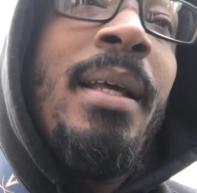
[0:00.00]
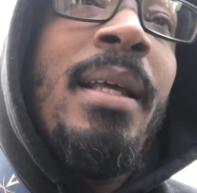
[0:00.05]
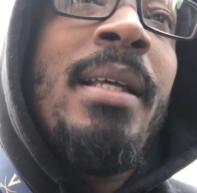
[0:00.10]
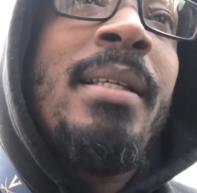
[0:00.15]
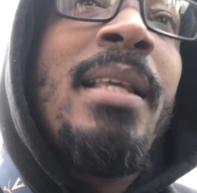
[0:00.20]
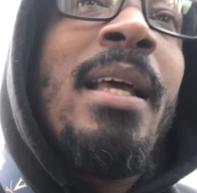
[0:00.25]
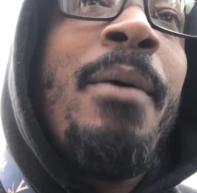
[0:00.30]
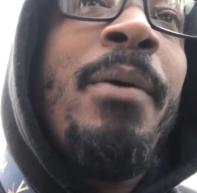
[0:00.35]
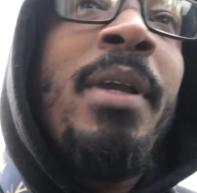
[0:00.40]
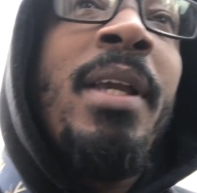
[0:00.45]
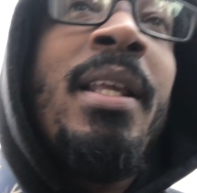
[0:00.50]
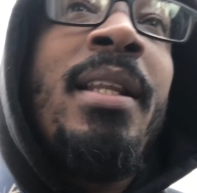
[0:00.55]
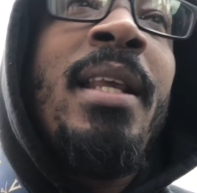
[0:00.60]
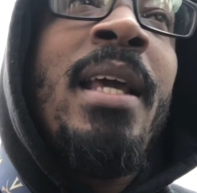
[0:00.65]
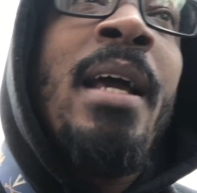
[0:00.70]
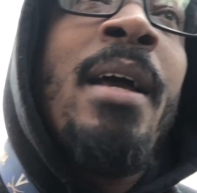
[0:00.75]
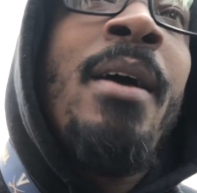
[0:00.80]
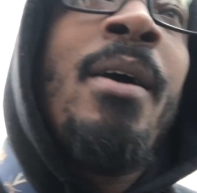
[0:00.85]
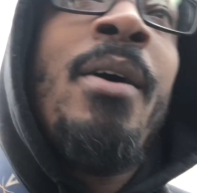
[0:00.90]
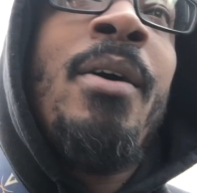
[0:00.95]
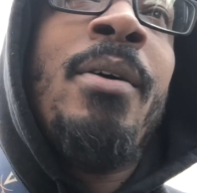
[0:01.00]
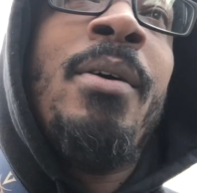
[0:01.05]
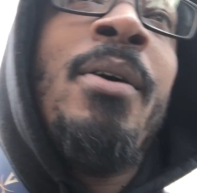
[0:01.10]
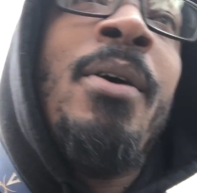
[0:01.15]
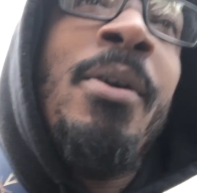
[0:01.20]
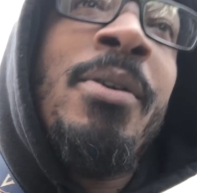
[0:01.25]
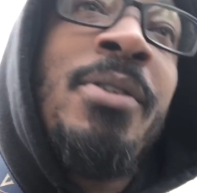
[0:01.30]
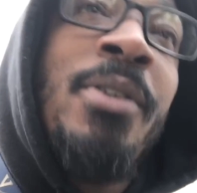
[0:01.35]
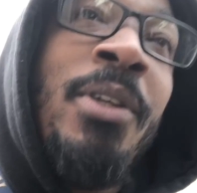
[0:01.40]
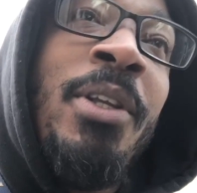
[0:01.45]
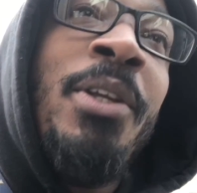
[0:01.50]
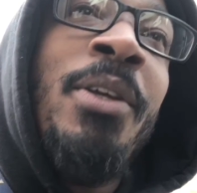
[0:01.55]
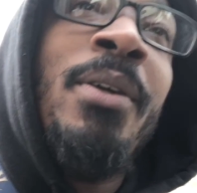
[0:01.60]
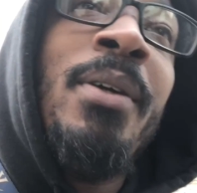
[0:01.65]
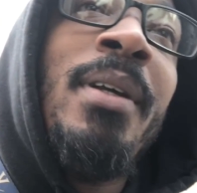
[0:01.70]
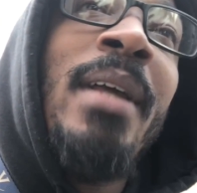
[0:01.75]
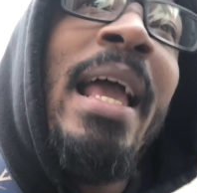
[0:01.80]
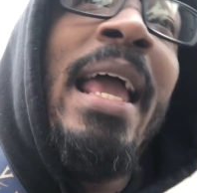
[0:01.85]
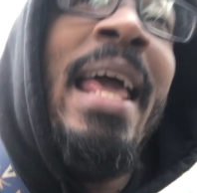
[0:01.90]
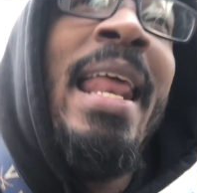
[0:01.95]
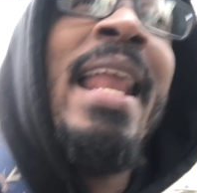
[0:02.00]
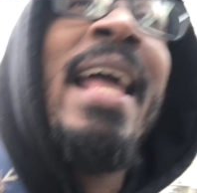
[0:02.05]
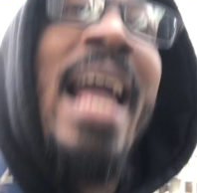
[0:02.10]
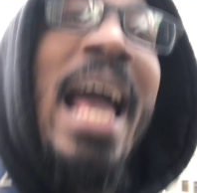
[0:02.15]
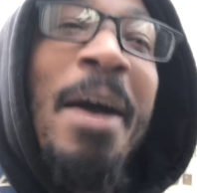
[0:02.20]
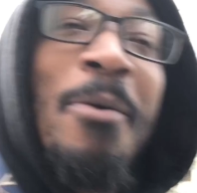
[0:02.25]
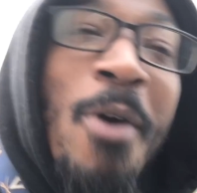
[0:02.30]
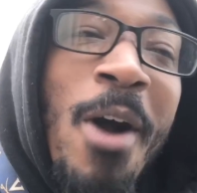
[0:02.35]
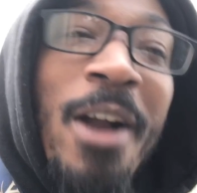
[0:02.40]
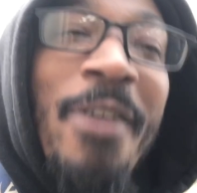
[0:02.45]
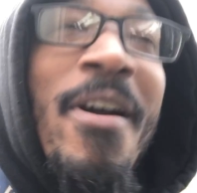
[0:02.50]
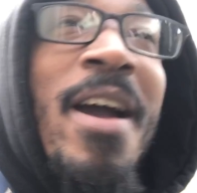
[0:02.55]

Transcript: That's how we get down. Oh, oh so you and I gotta walk